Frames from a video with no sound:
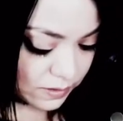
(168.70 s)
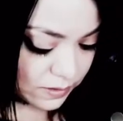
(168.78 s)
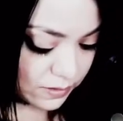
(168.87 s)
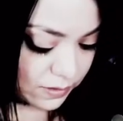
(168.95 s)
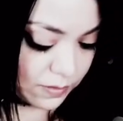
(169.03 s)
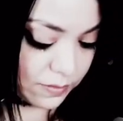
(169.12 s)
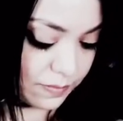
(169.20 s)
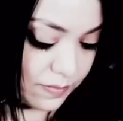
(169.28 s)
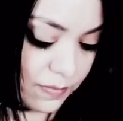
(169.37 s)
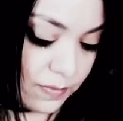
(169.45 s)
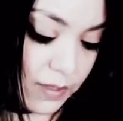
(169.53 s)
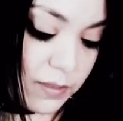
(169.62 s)
so
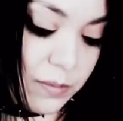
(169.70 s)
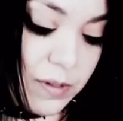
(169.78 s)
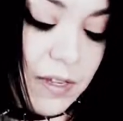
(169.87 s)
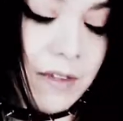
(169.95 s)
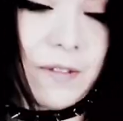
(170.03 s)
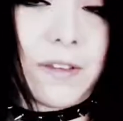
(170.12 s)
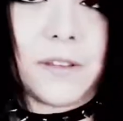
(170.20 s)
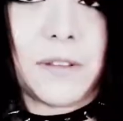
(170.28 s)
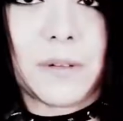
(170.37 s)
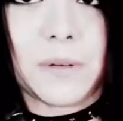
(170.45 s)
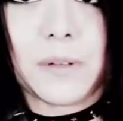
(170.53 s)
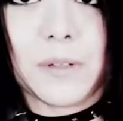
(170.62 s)
that's why I have like a
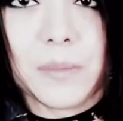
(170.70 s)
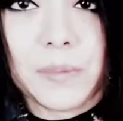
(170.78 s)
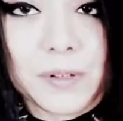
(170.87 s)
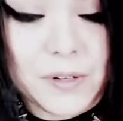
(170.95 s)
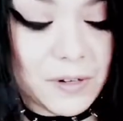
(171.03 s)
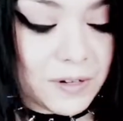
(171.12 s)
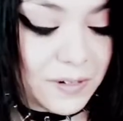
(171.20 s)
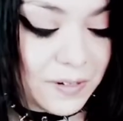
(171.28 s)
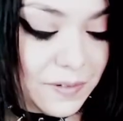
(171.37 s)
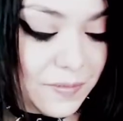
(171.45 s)
little clip in here.